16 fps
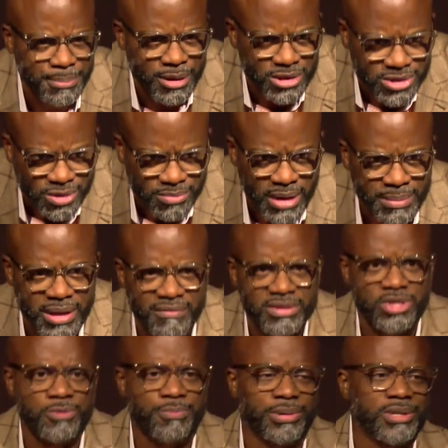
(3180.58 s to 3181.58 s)
personal, maybe
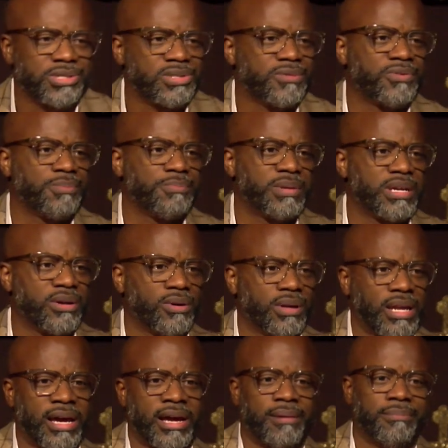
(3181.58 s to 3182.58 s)
even too personal for being
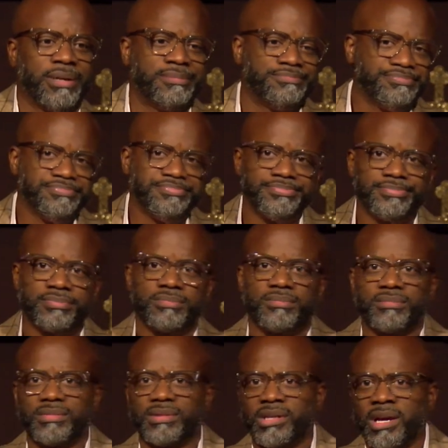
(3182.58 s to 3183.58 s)
online, but
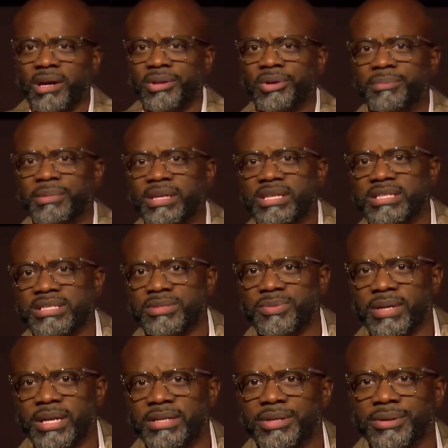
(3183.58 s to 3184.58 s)
y'all know me, this is
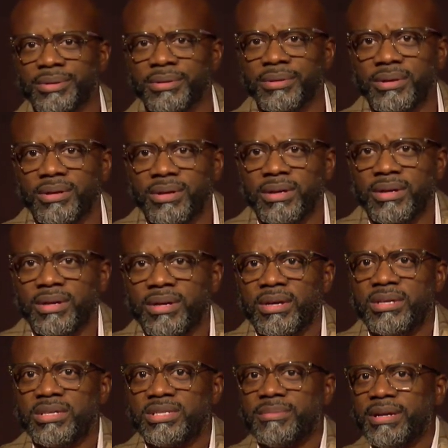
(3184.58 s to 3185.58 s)
what I do.
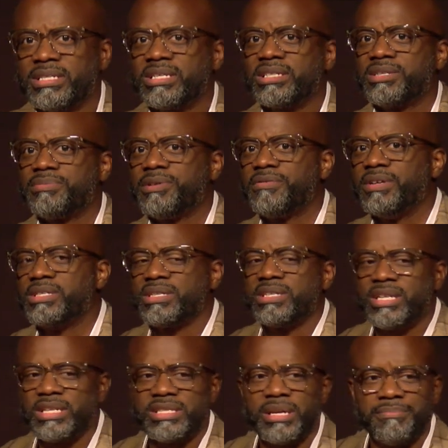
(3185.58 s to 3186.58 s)
Somebody said to me
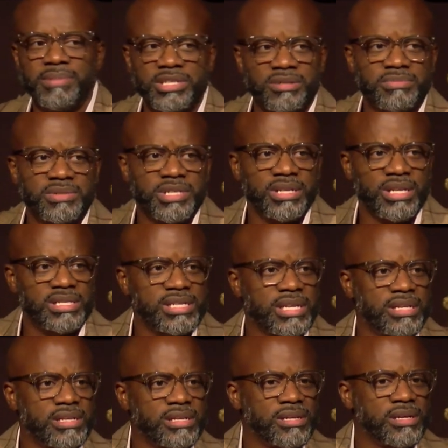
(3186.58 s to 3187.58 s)
recently, they said, Bishop G, they
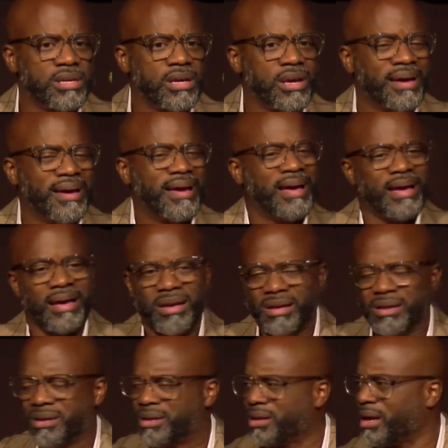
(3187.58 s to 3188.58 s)
said,
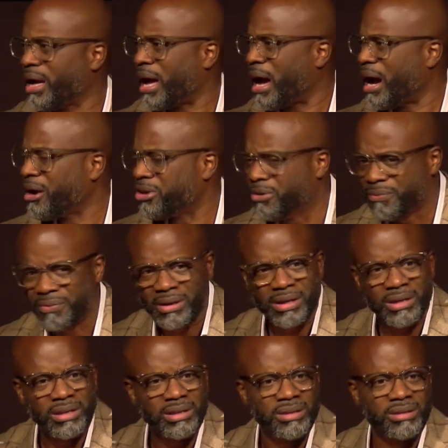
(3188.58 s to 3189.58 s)
How are you
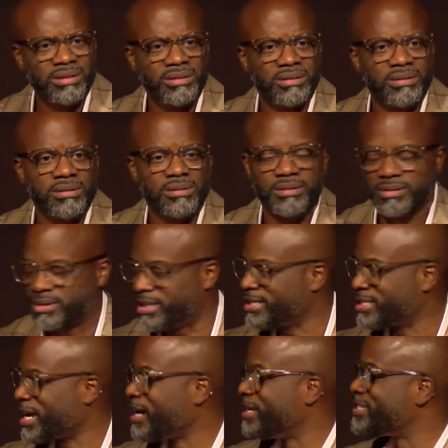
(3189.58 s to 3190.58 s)
feeling?
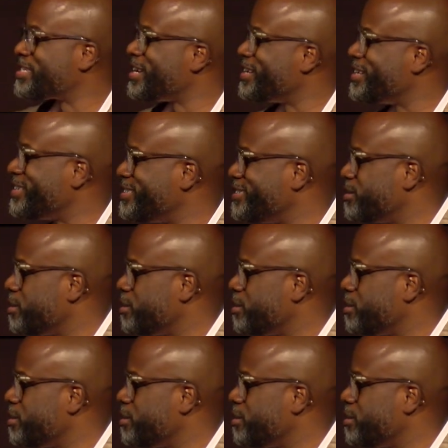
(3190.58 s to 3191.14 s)
That's how they said it.